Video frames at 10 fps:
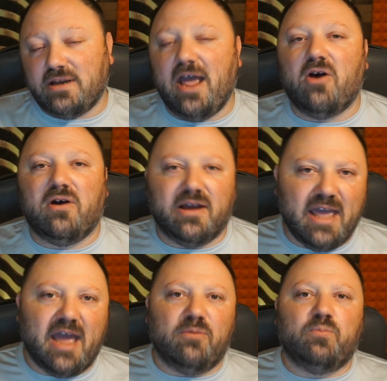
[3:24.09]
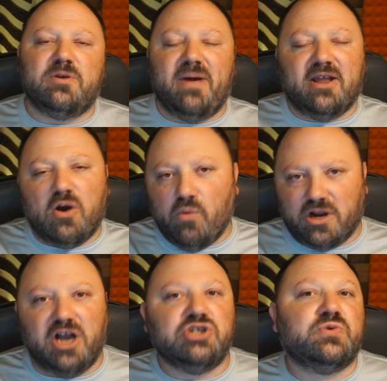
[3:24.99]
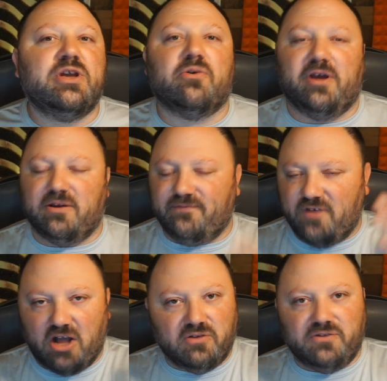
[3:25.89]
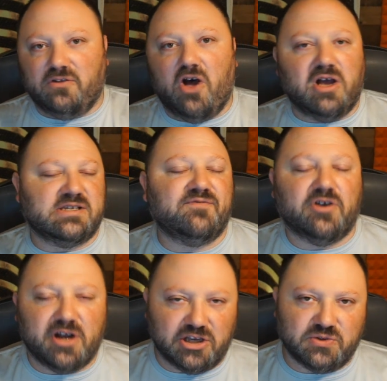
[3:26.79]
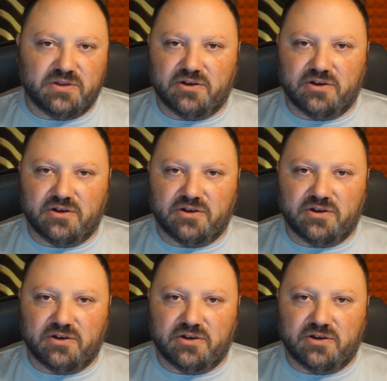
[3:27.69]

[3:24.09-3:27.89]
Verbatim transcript: Now again, depending on what country you're in, follow the laws of your country.